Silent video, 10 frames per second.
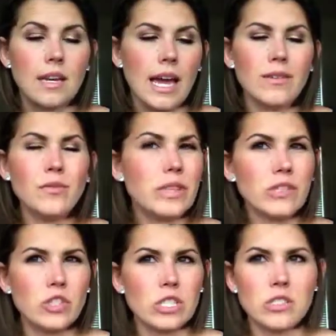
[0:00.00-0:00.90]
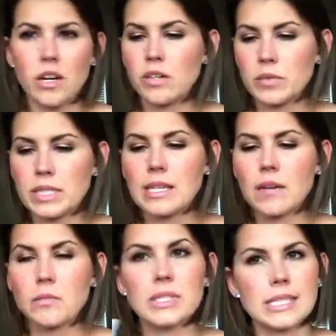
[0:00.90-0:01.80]
I don't think she started with
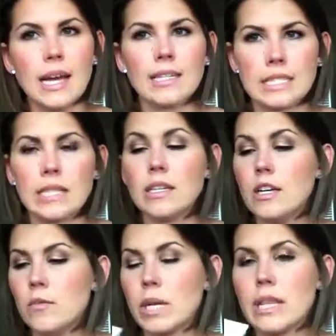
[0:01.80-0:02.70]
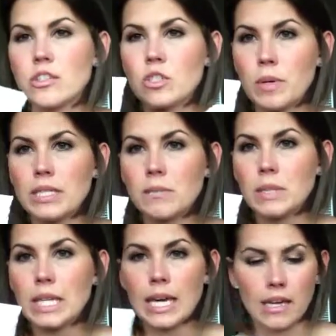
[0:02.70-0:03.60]
samples. I did. But I think she picked up the
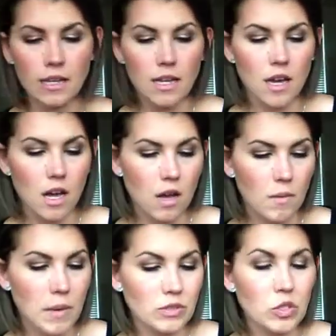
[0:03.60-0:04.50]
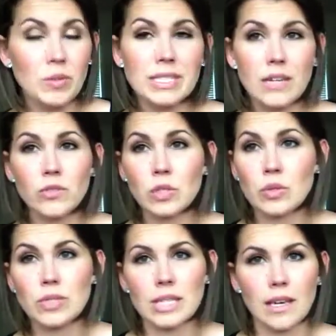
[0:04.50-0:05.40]
kit. About 2 weeks after
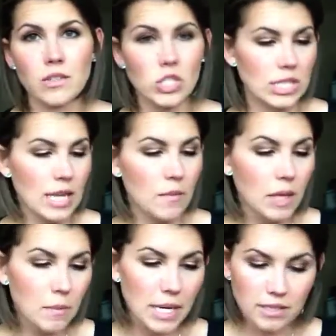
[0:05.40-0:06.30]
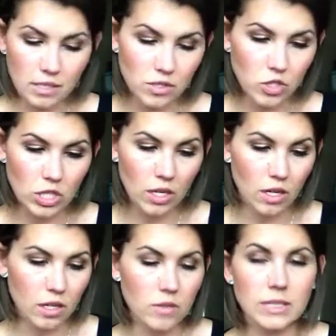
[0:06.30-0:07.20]
using it, she sent me a message,
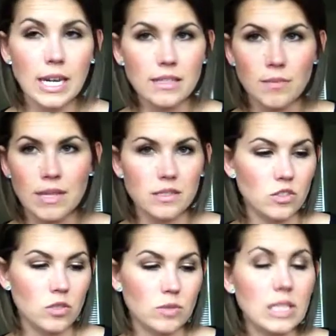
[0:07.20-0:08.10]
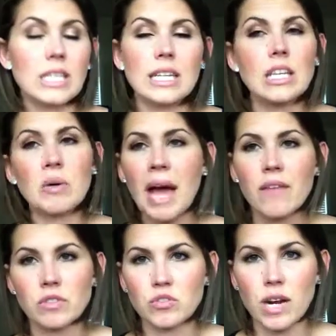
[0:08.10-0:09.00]
or a text message, and was like, Nikki, you have
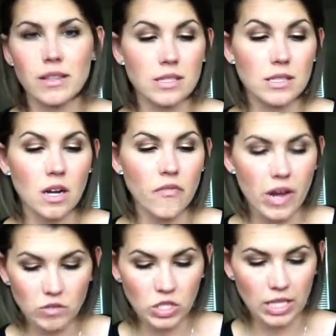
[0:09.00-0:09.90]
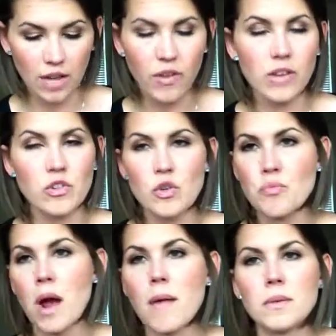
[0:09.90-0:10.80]
to try this stuff out. She's like, I've had no
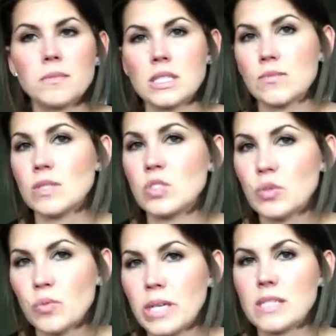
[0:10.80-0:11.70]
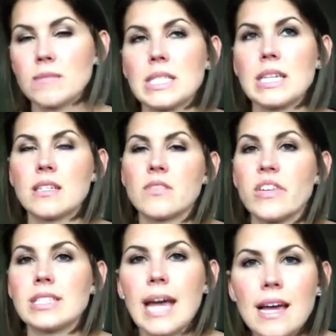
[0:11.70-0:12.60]
problems. It's been 2 weeks. My skin is
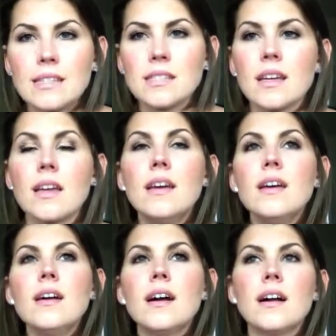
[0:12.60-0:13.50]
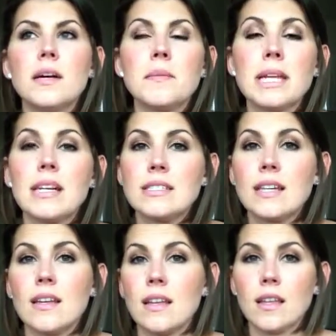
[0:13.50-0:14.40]
fantastic. And I
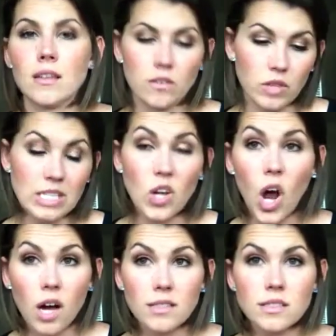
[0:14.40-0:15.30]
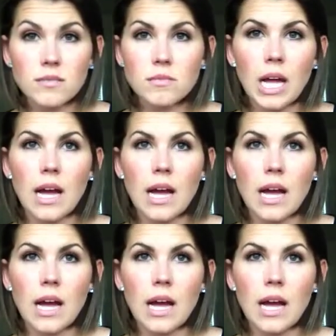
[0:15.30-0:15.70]
said, that's awesome.